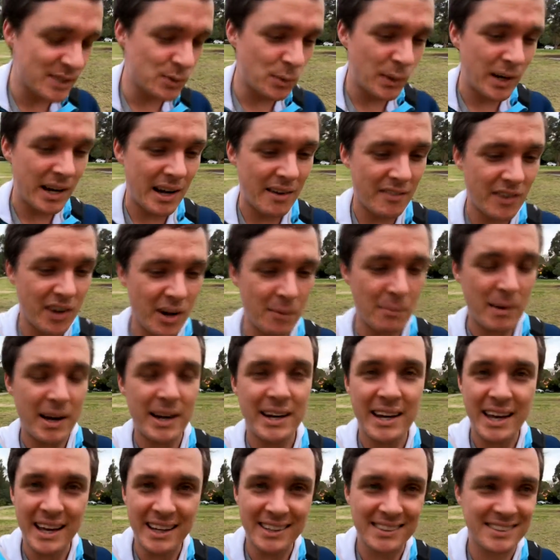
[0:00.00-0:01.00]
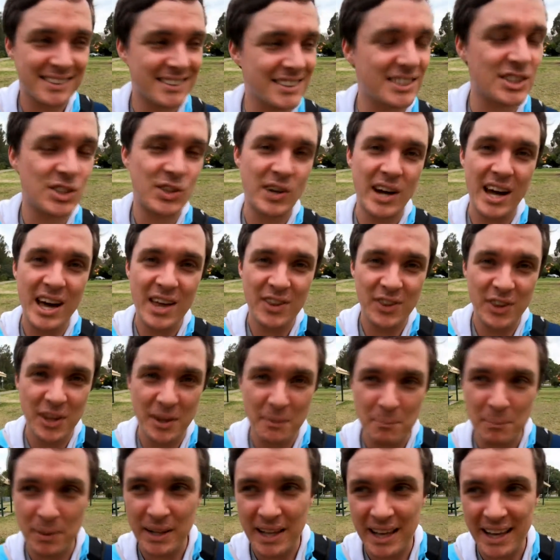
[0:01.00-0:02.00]
when I've got my next
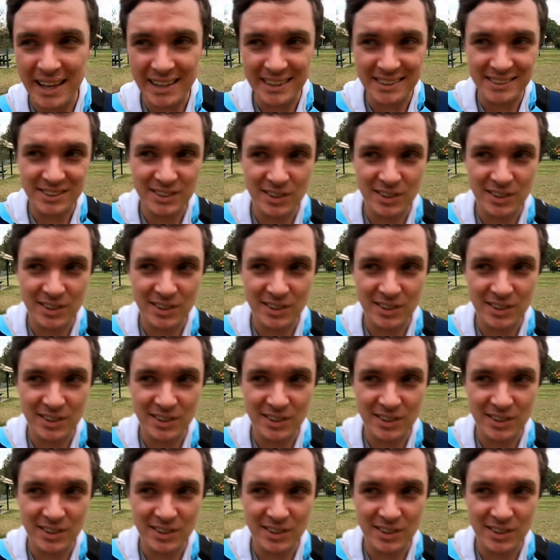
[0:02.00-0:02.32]
triathlon planned.